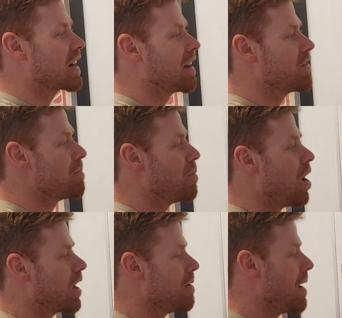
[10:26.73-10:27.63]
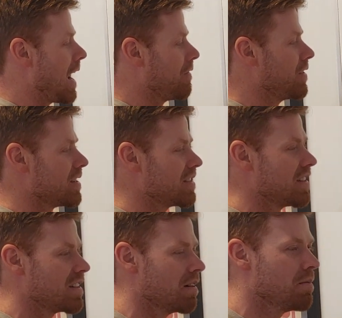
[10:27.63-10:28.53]
kind of the bottom half of the
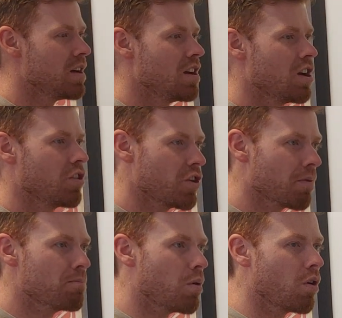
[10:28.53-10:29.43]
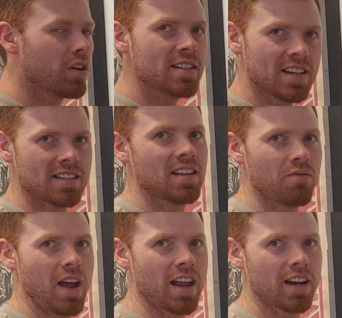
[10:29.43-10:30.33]
system, they're born
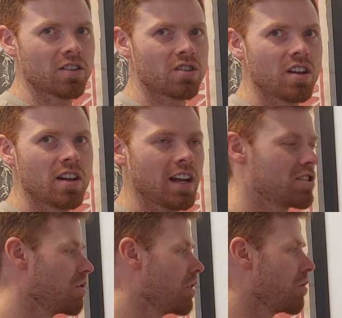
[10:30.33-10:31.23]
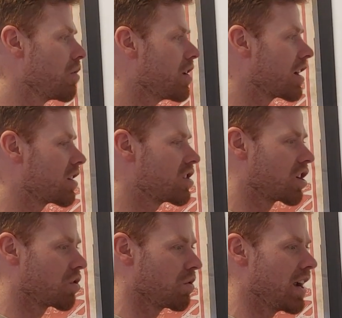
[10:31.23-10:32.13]
disadvantaged. And so in order to
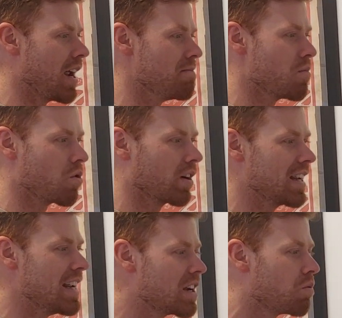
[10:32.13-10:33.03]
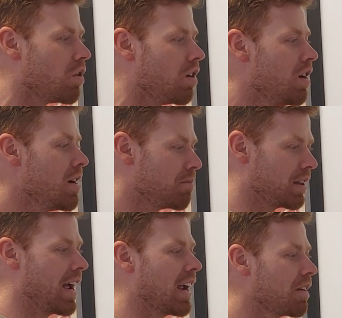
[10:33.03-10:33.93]
create a more equal
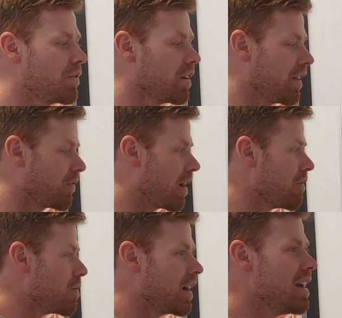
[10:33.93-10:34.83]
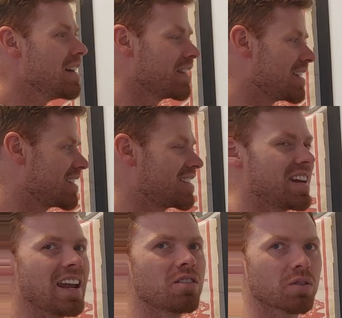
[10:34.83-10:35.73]
playing field for everyone, the
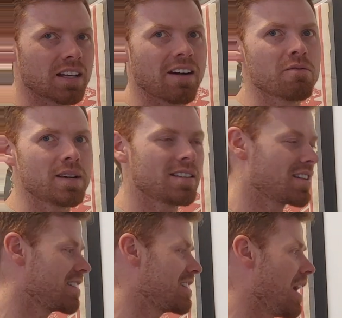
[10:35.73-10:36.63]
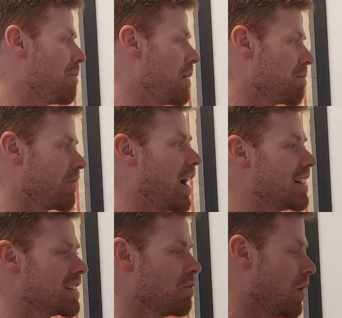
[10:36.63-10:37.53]
state or the government needs to step in and
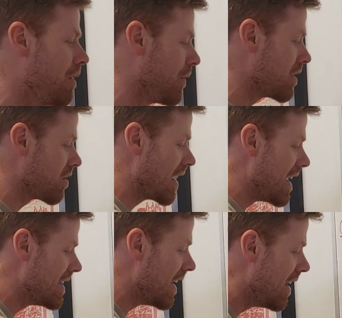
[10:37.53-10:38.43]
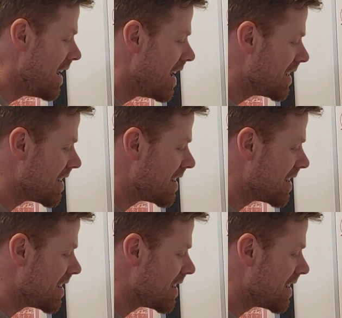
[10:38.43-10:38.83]
provide some welfare. So the idea is,